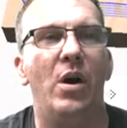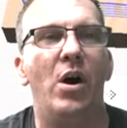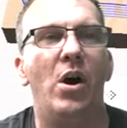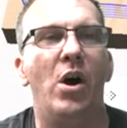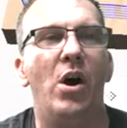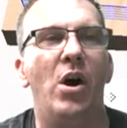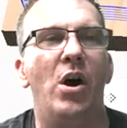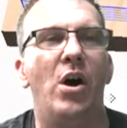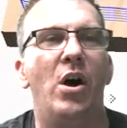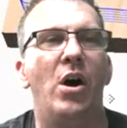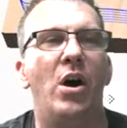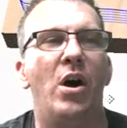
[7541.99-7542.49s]

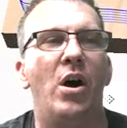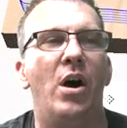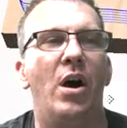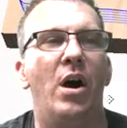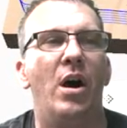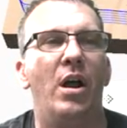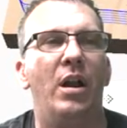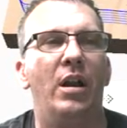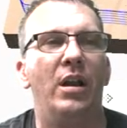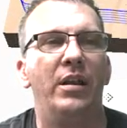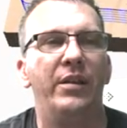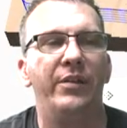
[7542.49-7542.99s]

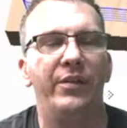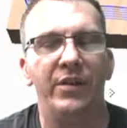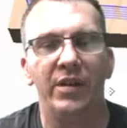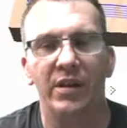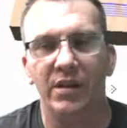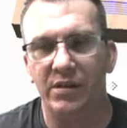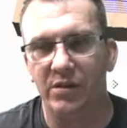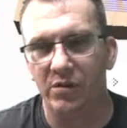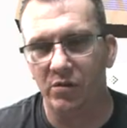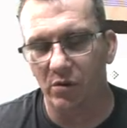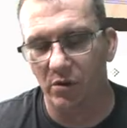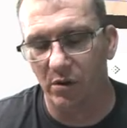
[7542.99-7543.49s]
all the
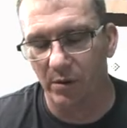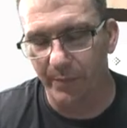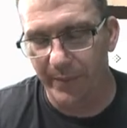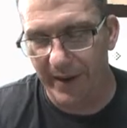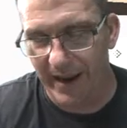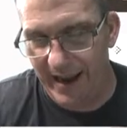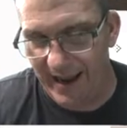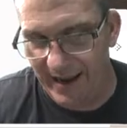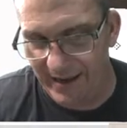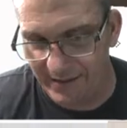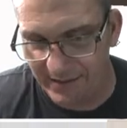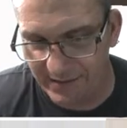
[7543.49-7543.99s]

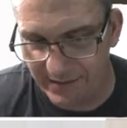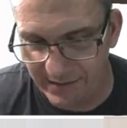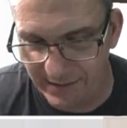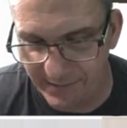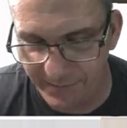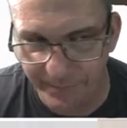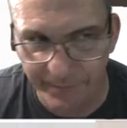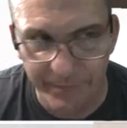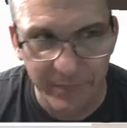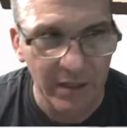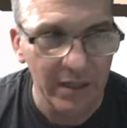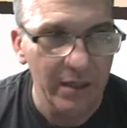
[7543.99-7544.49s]
toolpaths.
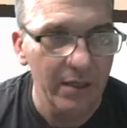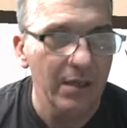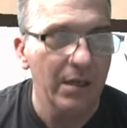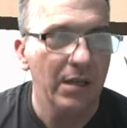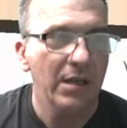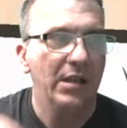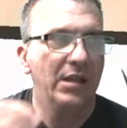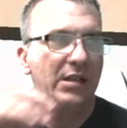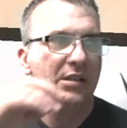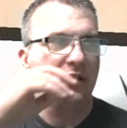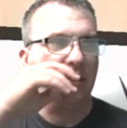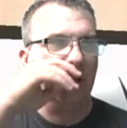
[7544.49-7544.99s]

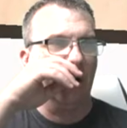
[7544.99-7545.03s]
So